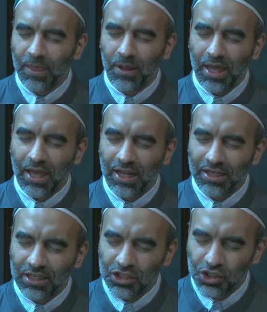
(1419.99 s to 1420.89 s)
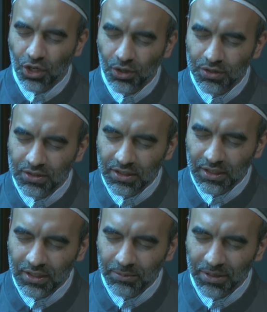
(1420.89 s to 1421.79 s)
and it shows
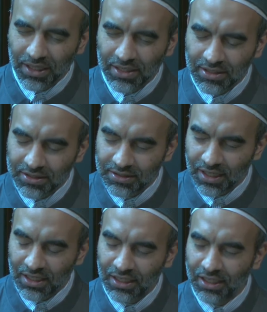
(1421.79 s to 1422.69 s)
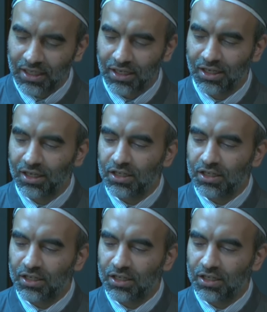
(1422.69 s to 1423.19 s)
the, because it's taqleel.